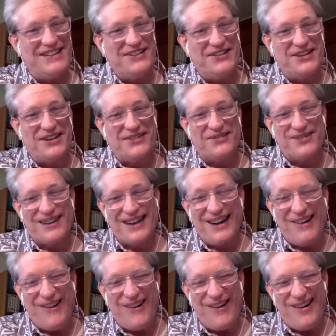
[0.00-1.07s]
you can
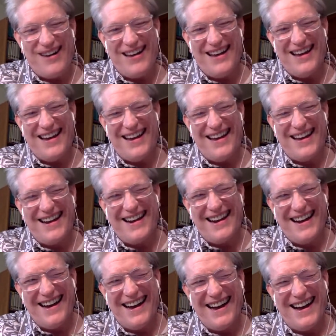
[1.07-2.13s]
record it.
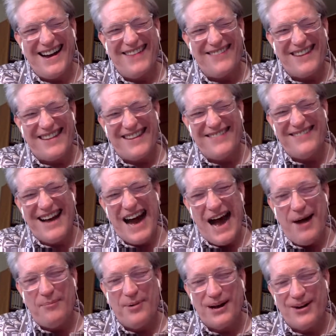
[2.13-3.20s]
I'd rather you
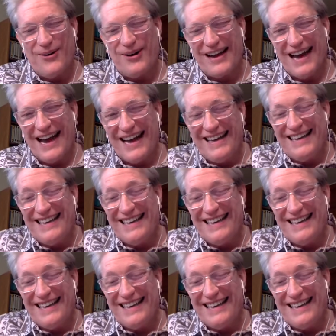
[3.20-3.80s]
not, but okay.